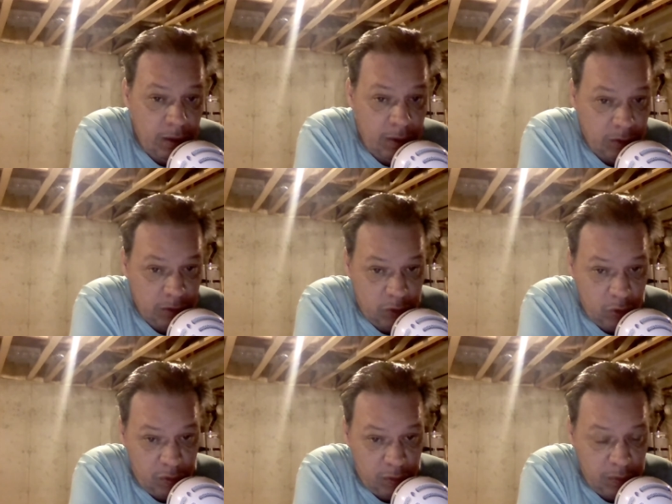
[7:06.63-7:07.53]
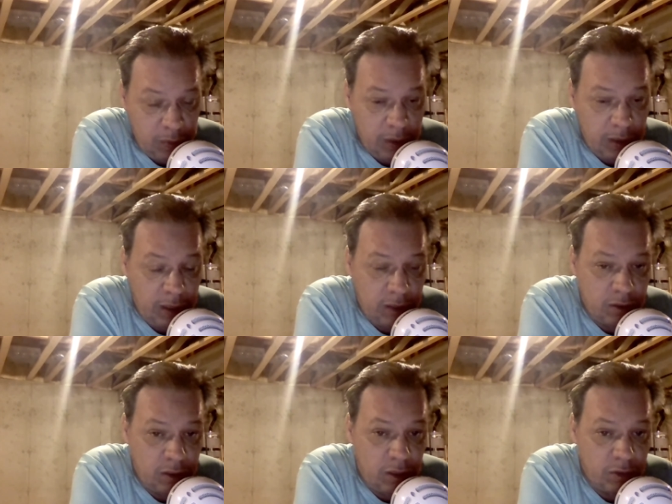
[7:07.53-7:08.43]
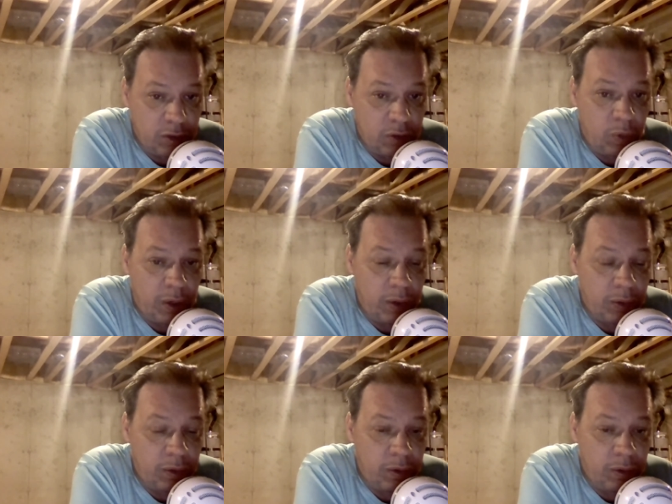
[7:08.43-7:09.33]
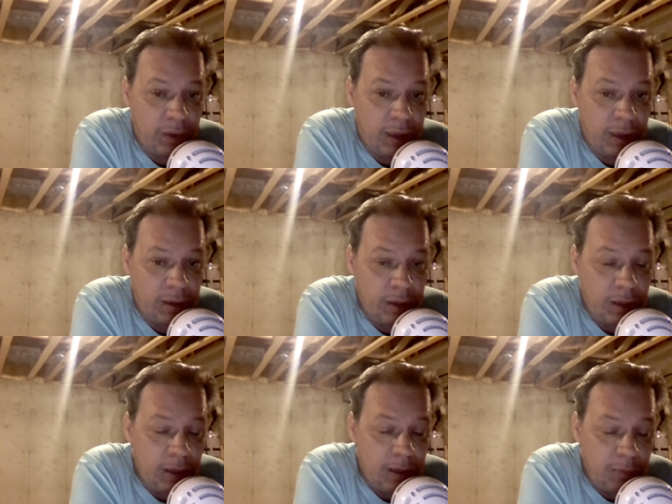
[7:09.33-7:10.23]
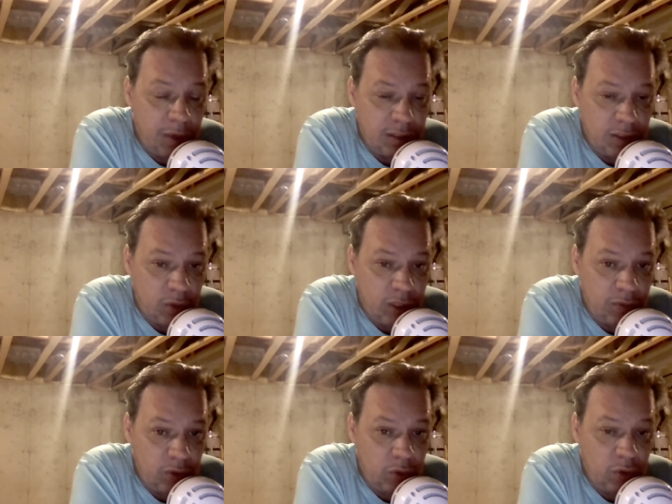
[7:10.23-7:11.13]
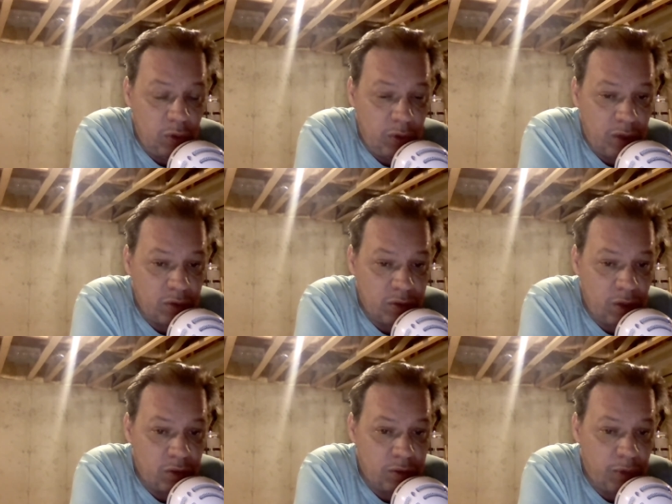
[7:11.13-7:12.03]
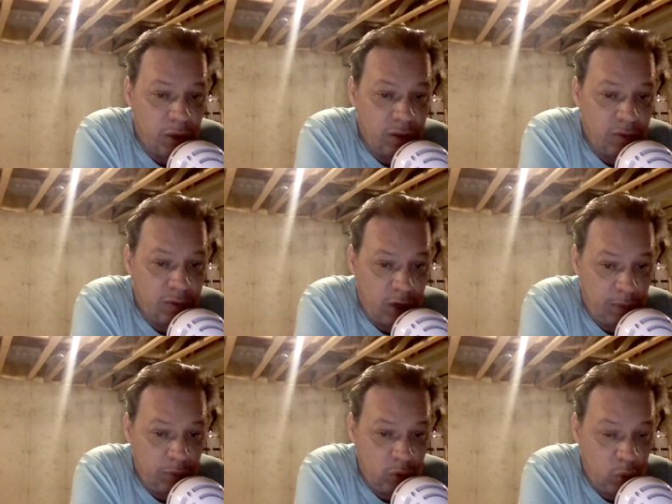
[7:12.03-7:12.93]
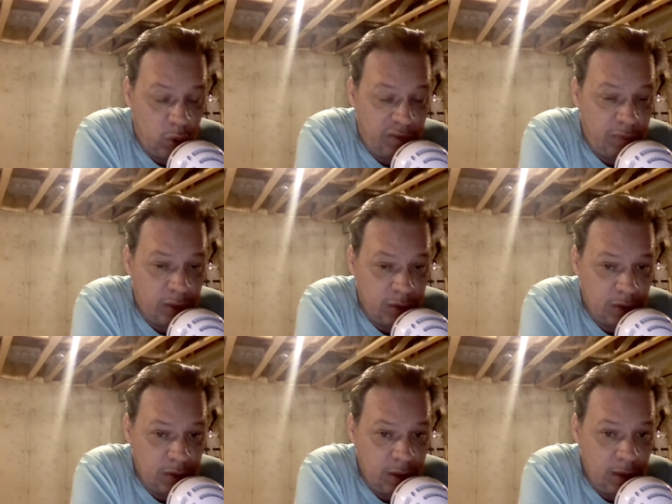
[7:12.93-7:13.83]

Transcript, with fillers: Those are two of them. And then there's also the one out there that basically would give you $2,000 a month for up to 12 months.